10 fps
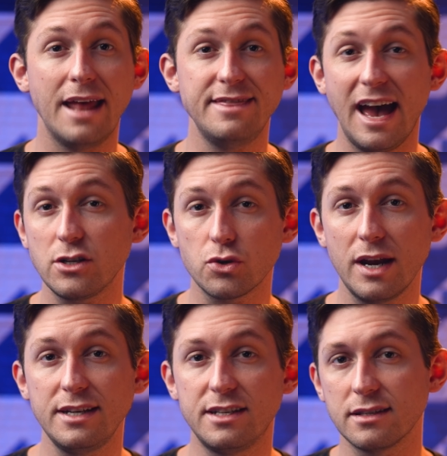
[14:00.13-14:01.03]
and that
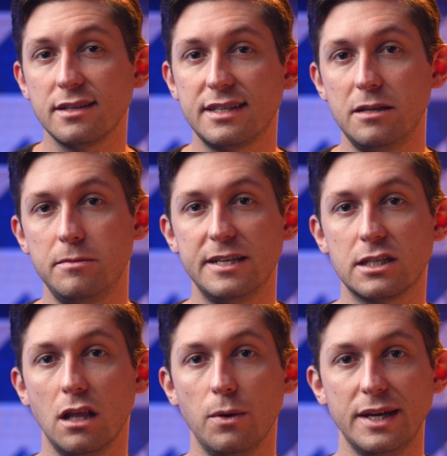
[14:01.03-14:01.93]
trend doesn't seem to be
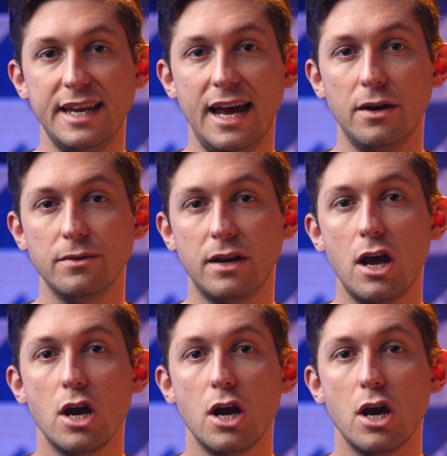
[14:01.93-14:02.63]
slowing down.